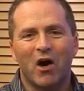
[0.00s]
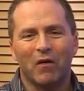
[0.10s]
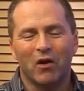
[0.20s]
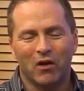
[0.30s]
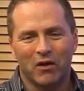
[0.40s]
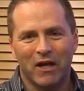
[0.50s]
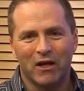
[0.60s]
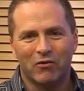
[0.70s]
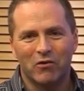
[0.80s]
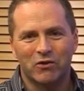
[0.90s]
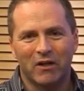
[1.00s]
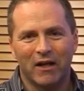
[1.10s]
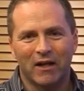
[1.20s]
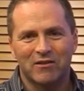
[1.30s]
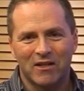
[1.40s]
on the Holiday and Cruise
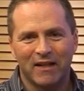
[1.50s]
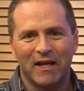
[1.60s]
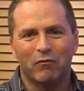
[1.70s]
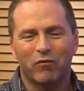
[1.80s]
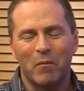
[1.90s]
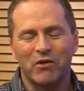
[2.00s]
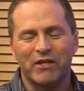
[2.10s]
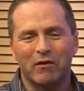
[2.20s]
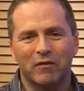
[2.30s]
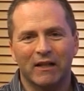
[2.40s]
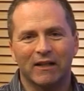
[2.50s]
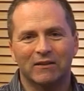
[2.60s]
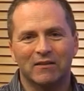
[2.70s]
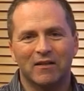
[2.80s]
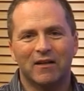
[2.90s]
Clinic. Till then, from myself, Phil
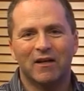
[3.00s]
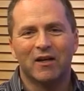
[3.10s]
Hilton,